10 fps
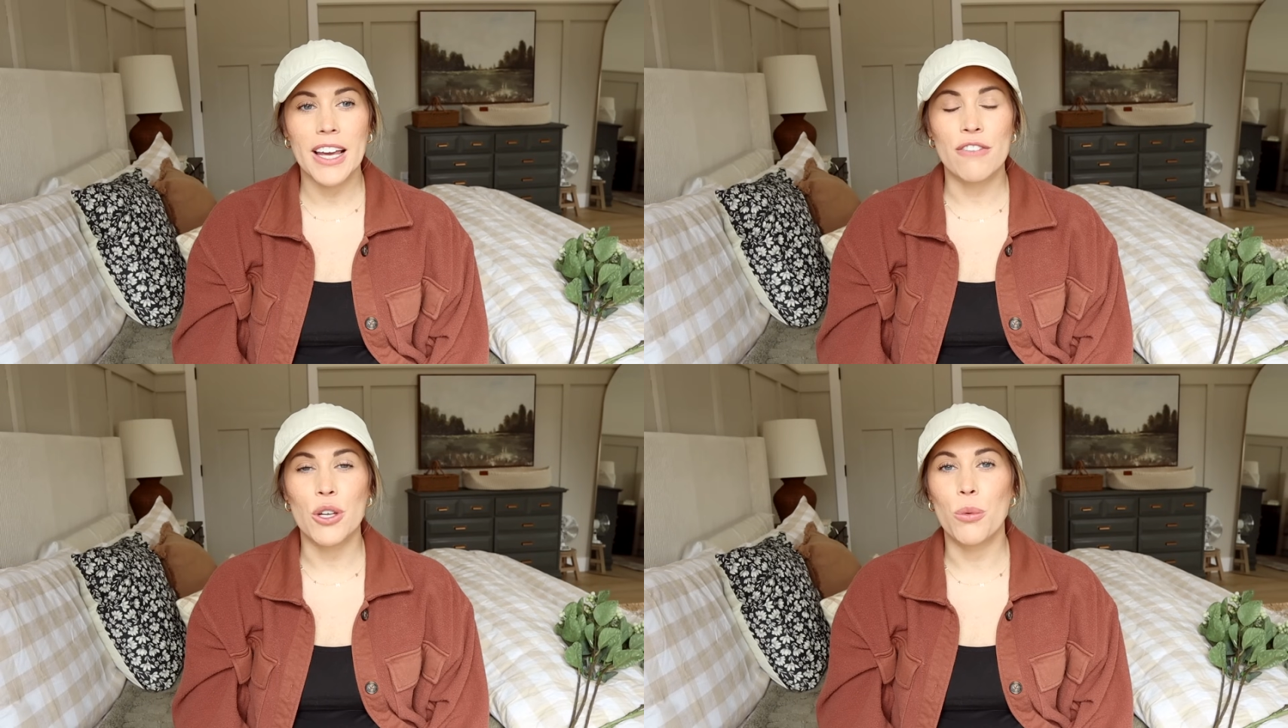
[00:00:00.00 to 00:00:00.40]

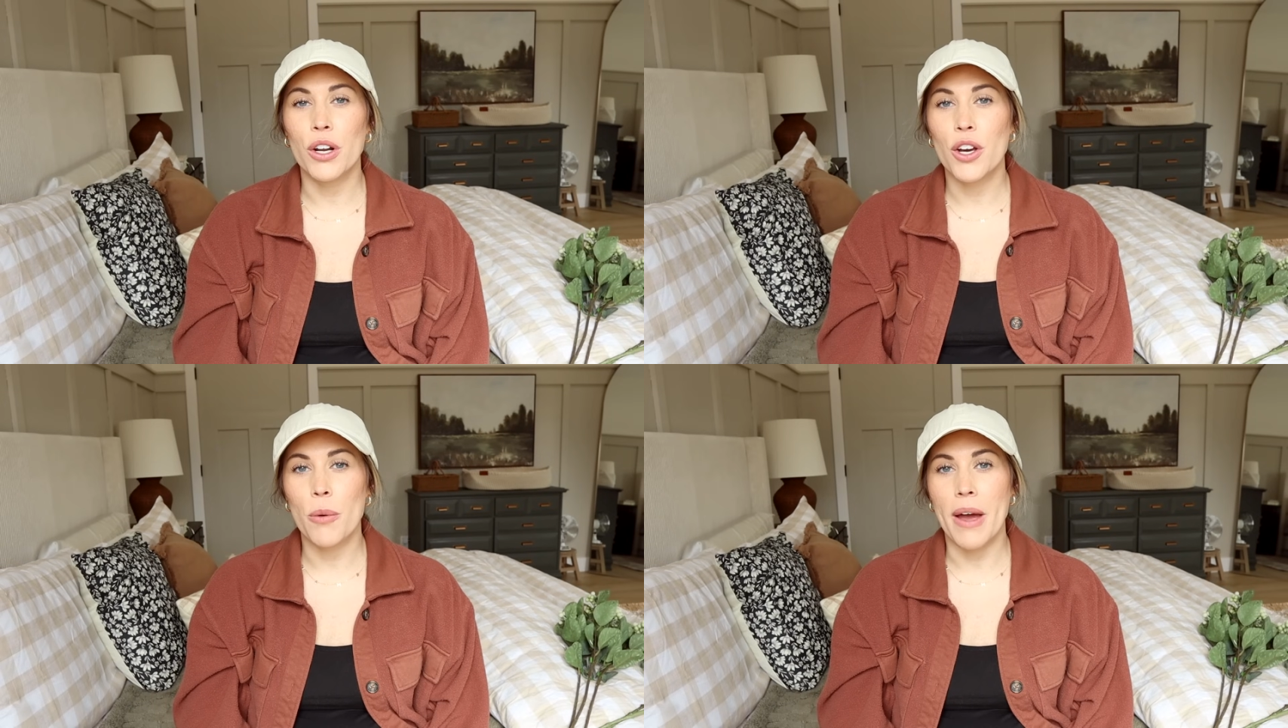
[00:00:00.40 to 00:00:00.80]
If you
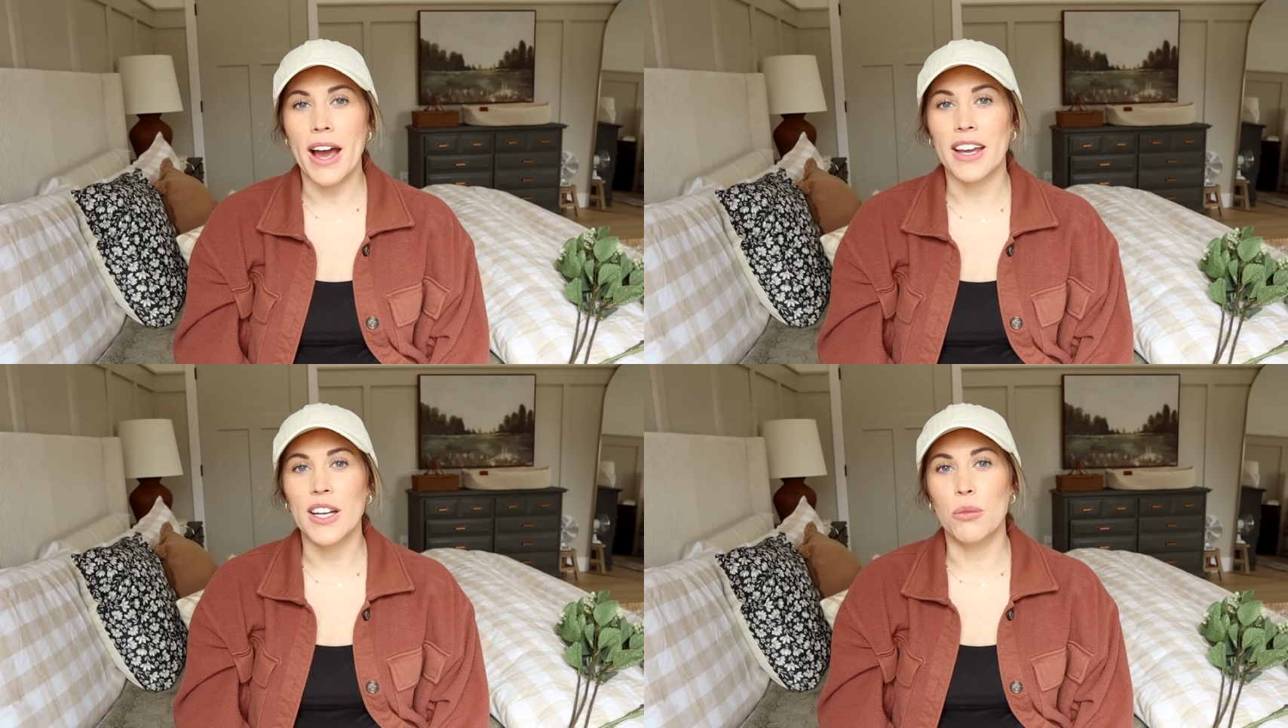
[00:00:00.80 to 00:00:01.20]
want to go
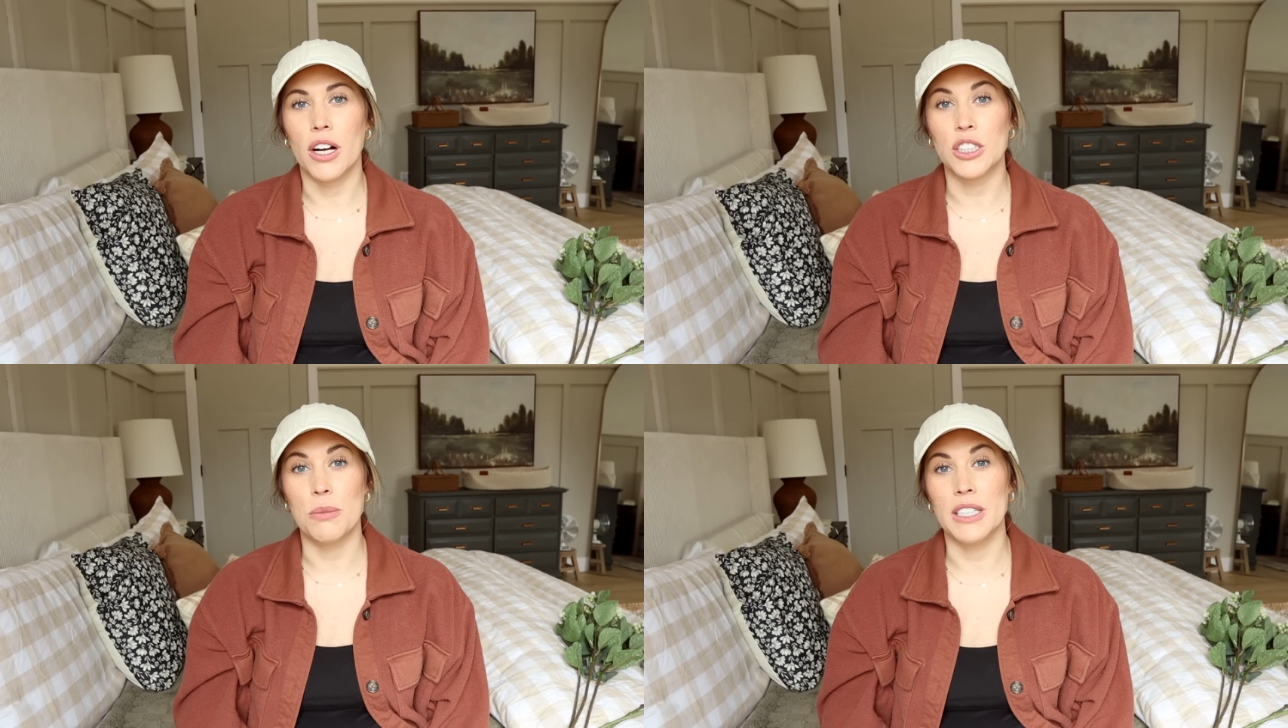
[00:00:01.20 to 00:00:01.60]
back and
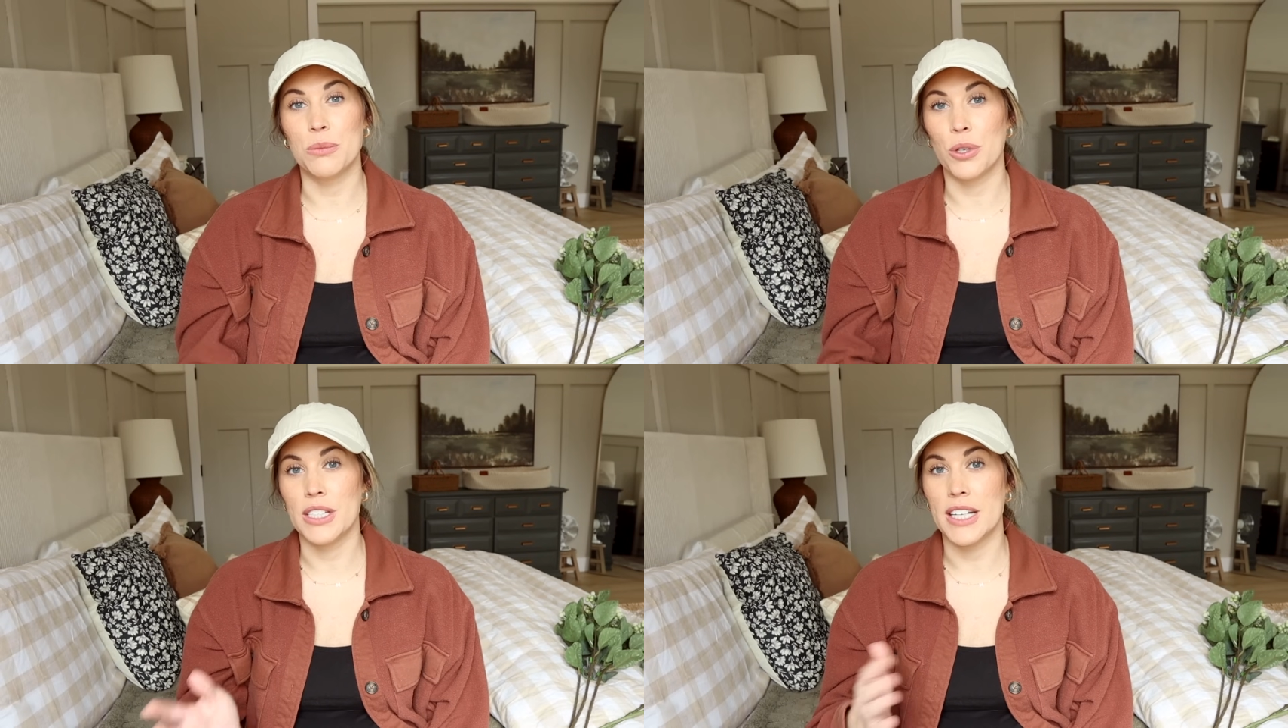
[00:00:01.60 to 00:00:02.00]
watch my
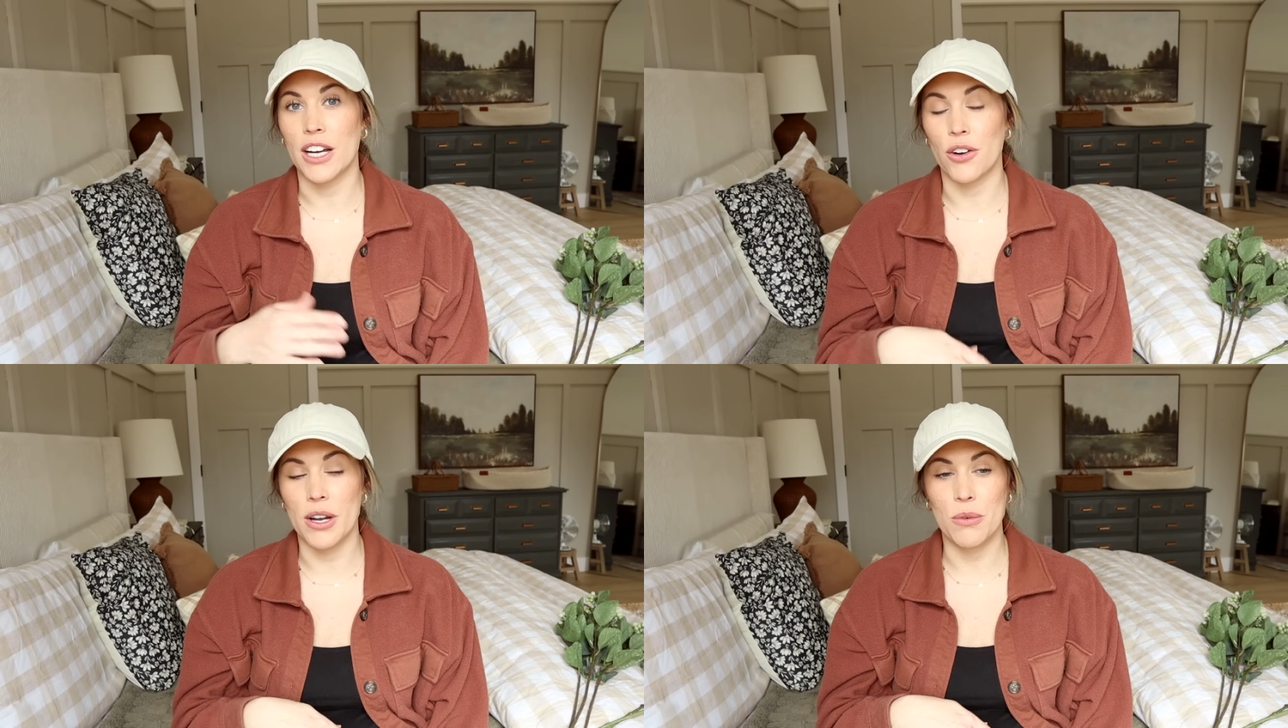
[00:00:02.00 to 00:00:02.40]
spring
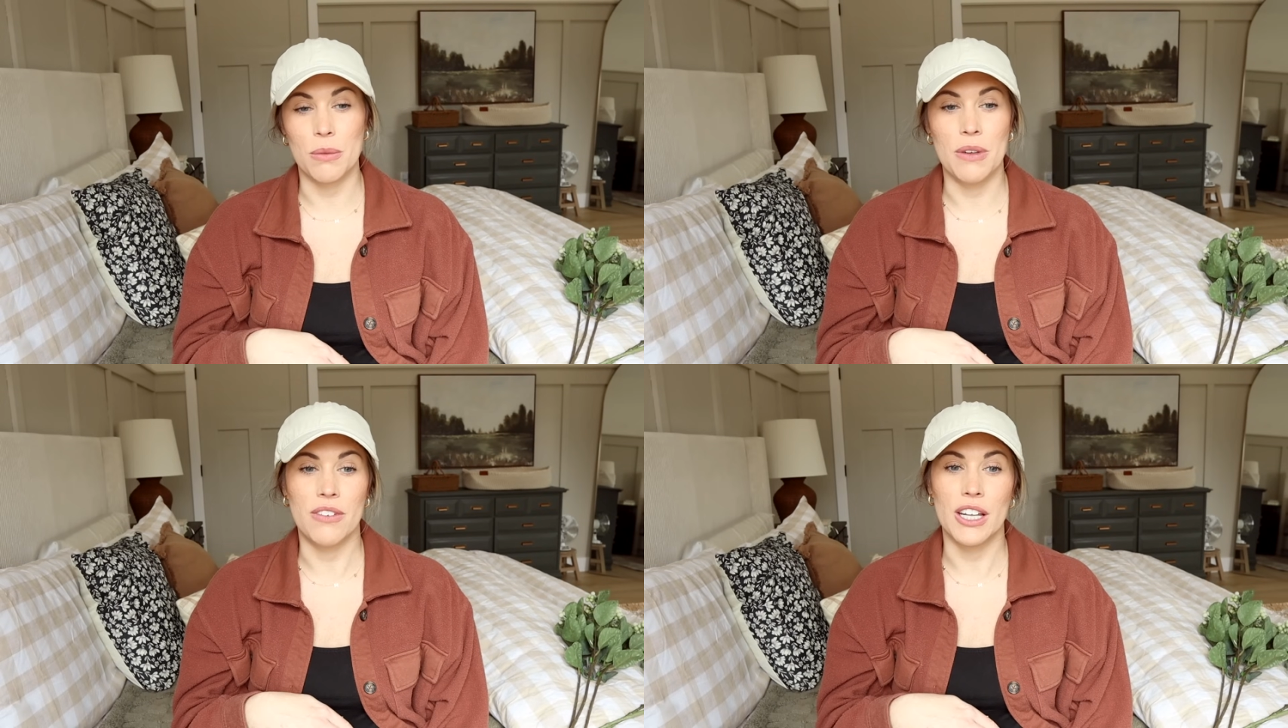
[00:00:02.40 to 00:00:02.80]
decorate with
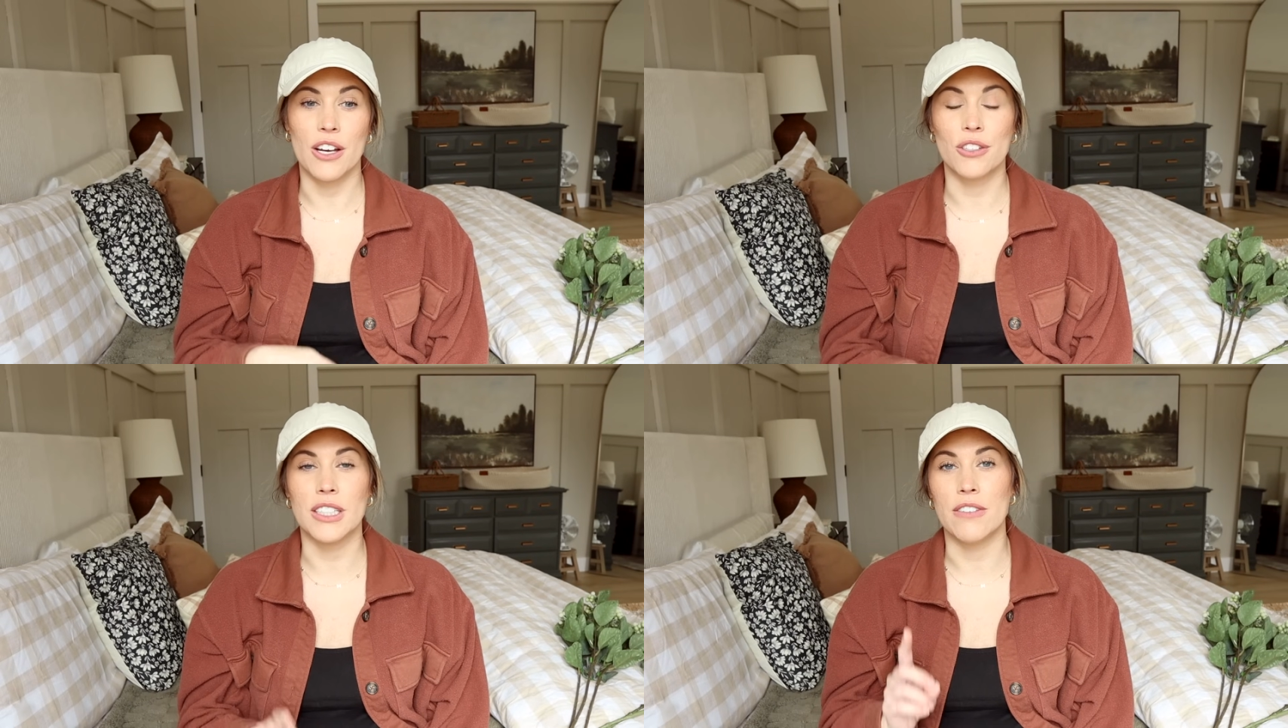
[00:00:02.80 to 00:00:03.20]
me
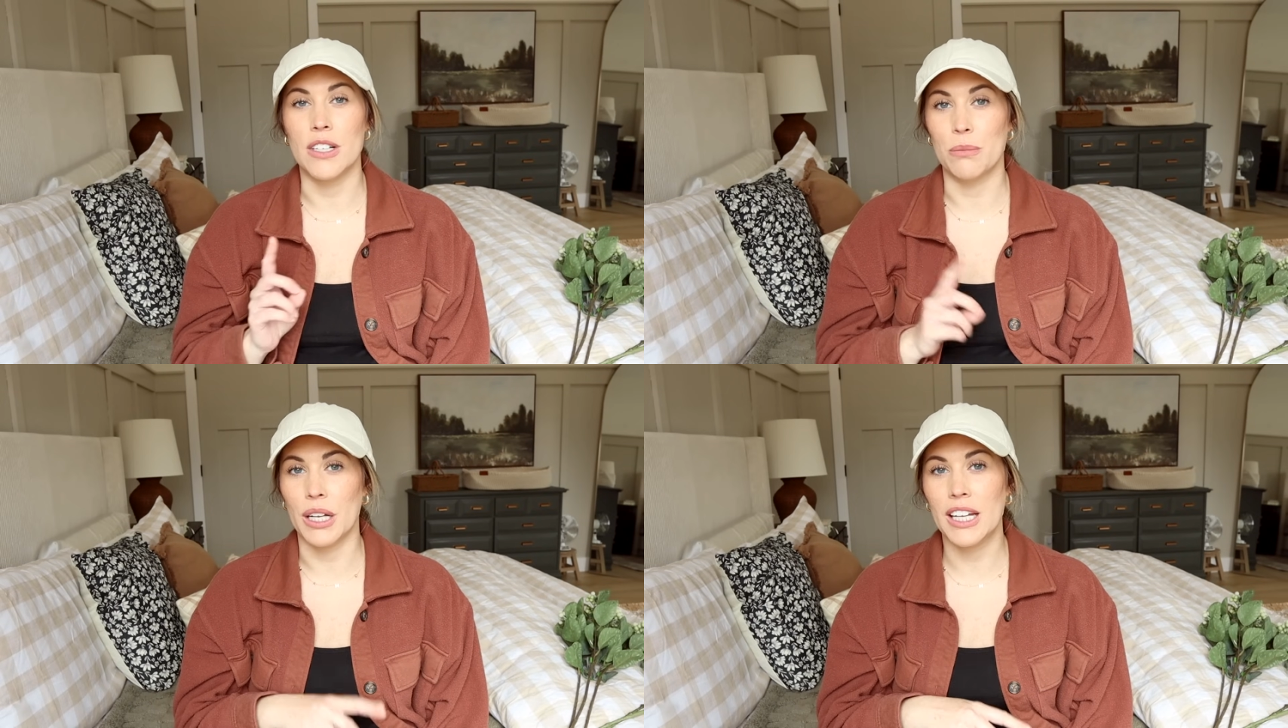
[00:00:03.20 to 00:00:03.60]
videos, I've
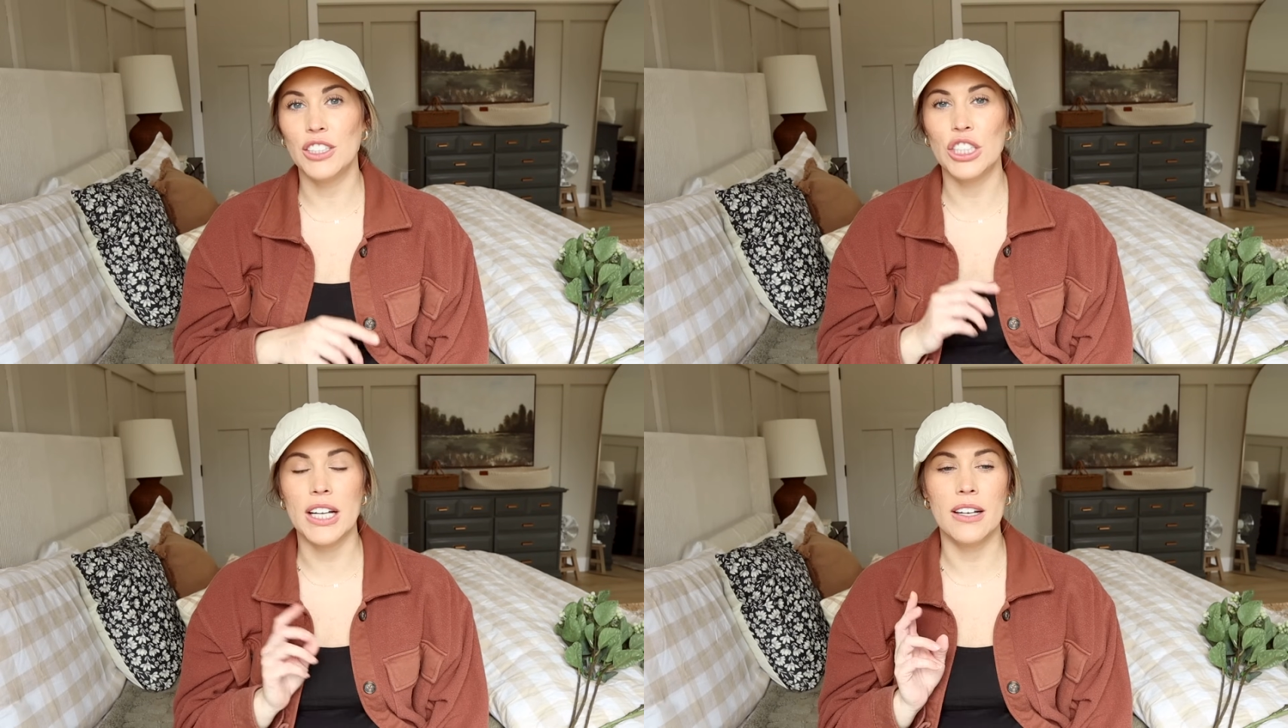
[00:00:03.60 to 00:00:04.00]
done my
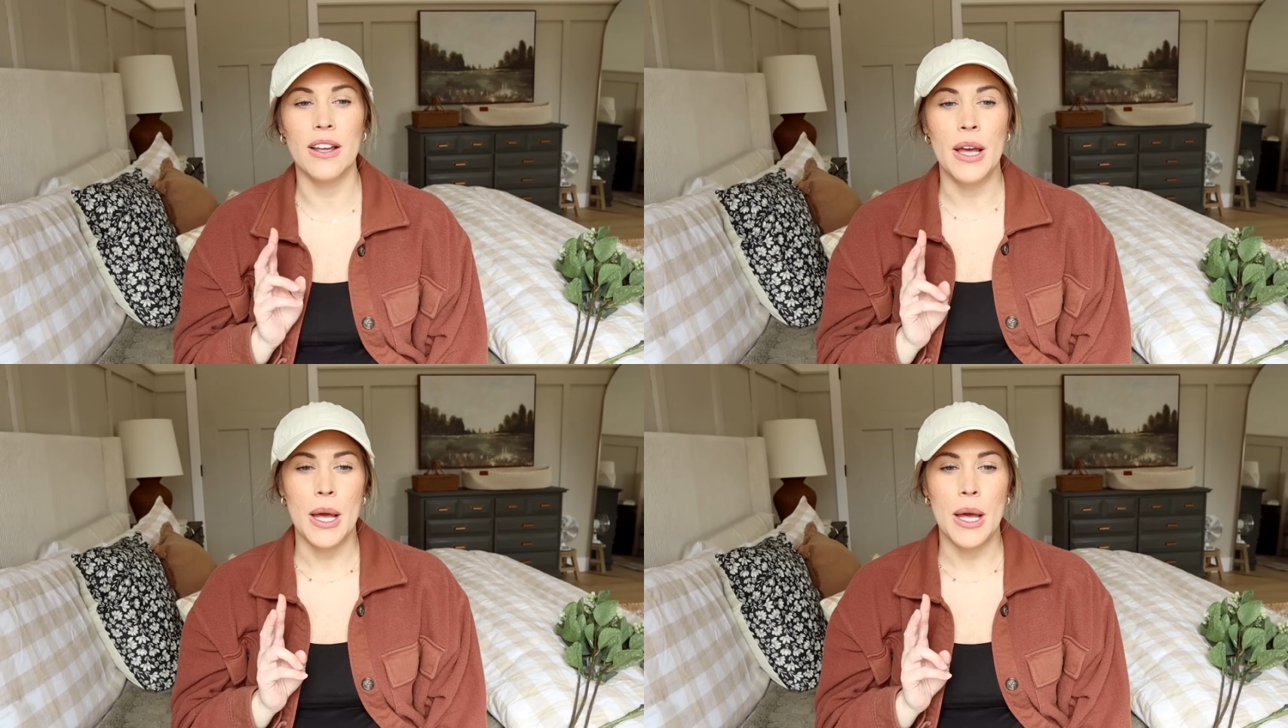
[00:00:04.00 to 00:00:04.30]
kitchen,